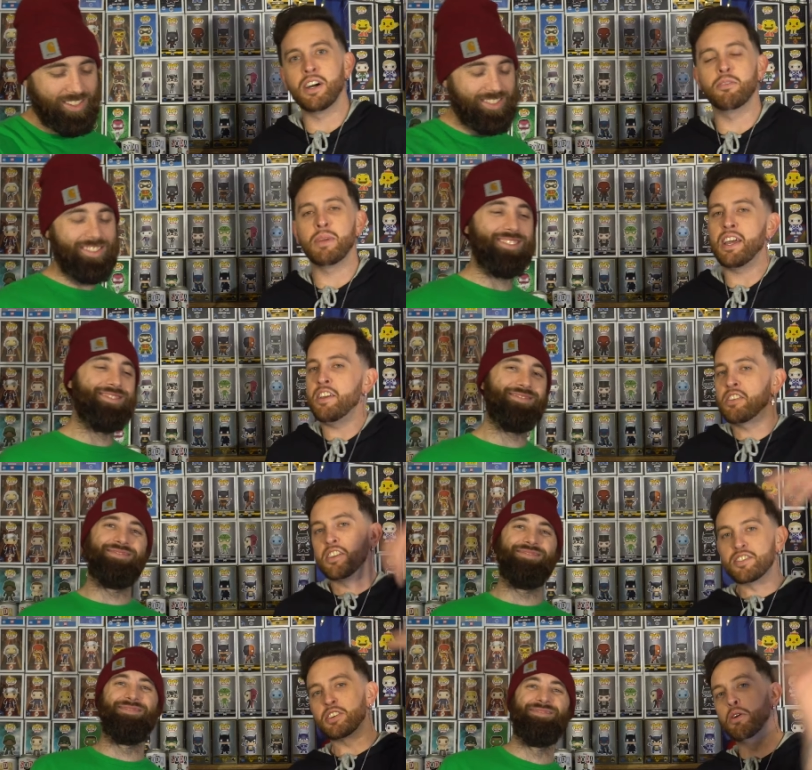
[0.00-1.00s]
Speaker 1: go, man. You could
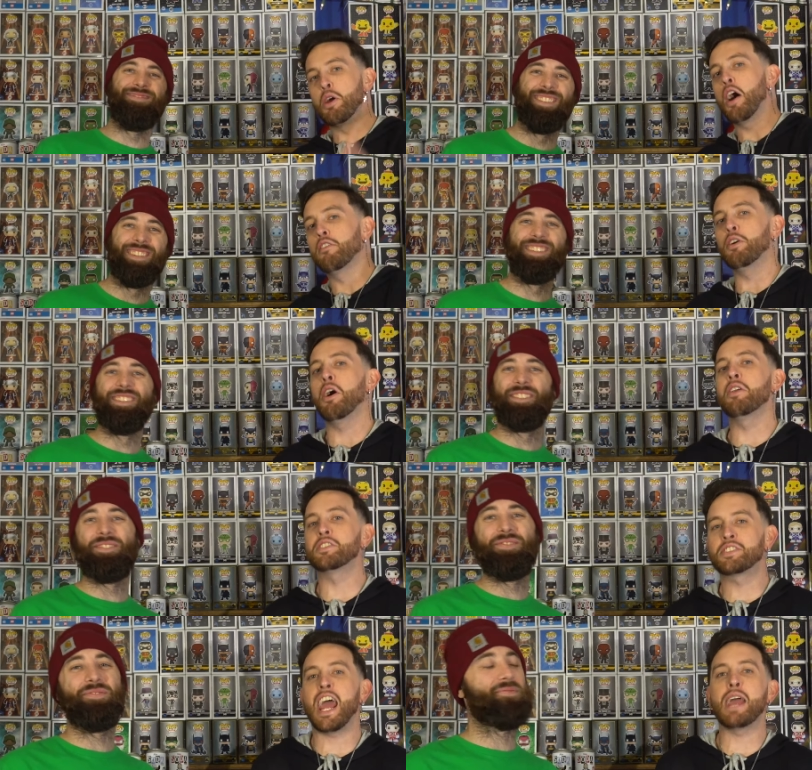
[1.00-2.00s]
have scooted over on the
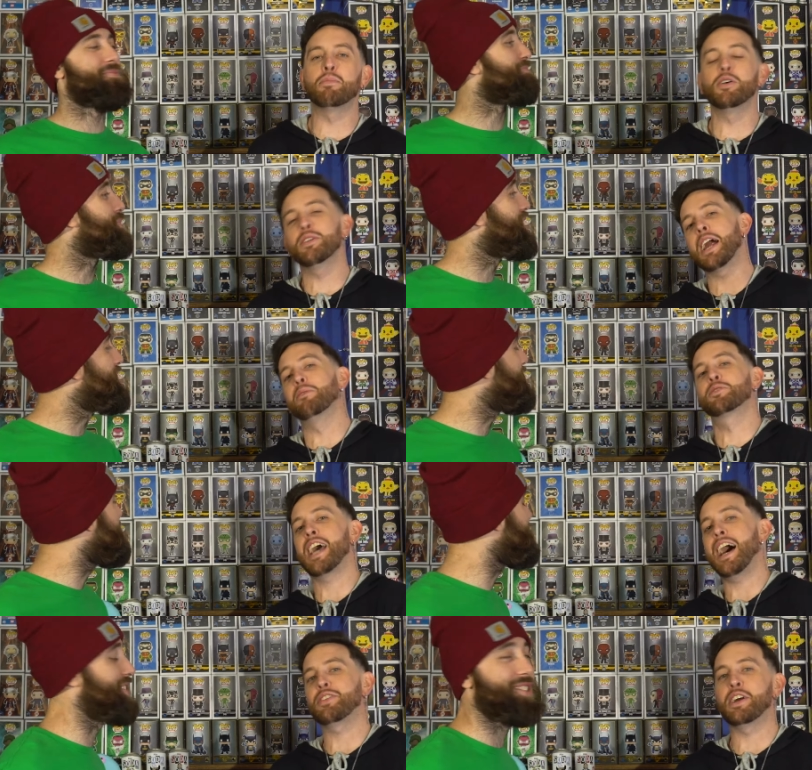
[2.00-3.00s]
table and let him
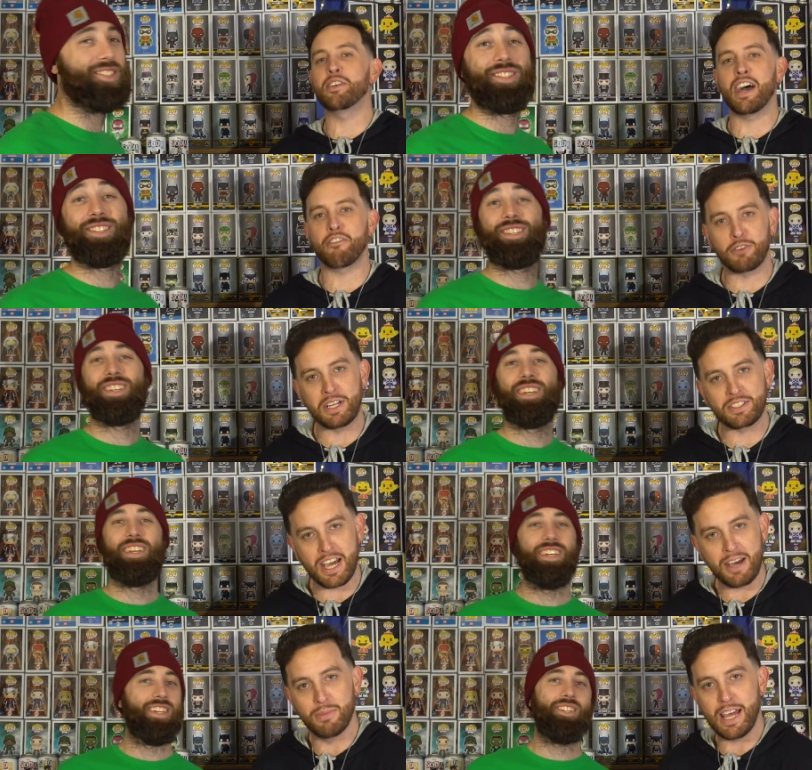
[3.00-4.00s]
sat there and not freeze
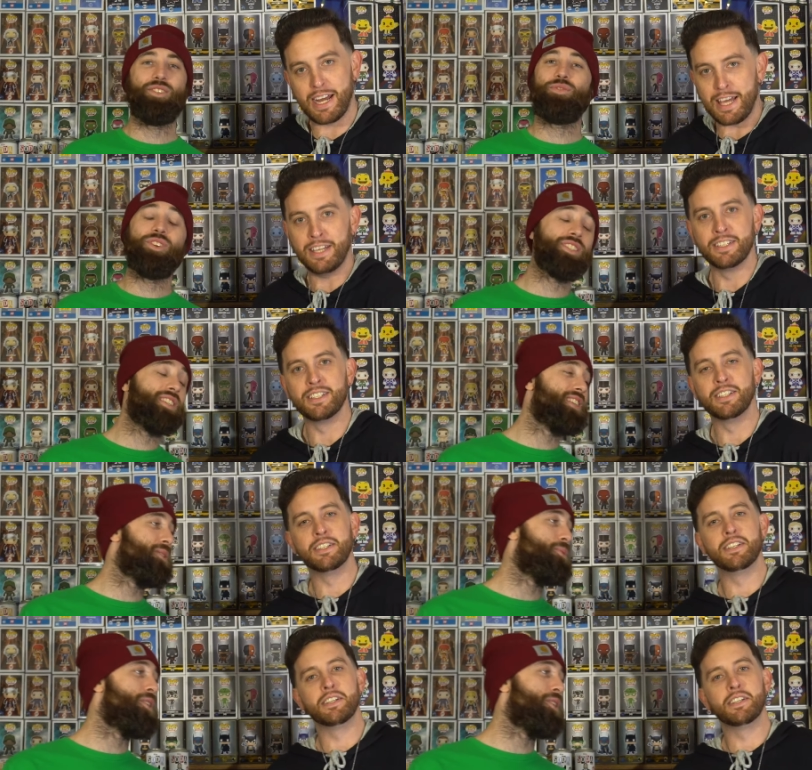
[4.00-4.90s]
up, lady. He's freezing in that